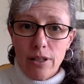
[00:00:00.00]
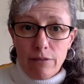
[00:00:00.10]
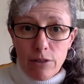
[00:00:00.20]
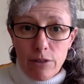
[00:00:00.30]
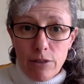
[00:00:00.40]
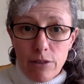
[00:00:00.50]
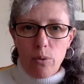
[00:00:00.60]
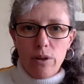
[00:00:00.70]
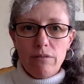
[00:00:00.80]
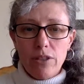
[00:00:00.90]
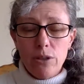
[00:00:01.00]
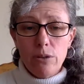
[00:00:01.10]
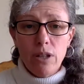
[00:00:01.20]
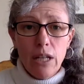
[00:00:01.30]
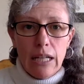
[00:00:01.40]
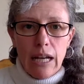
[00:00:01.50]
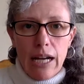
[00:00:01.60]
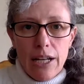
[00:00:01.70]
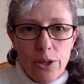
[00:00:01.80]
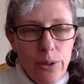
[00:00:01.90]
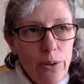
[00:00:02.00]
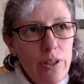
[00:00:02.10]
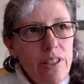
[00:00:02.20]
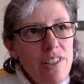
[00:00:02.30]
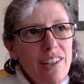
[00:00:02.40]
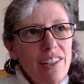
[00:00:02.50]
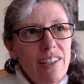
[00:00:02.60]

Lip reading: If you've got a point of view, I encourage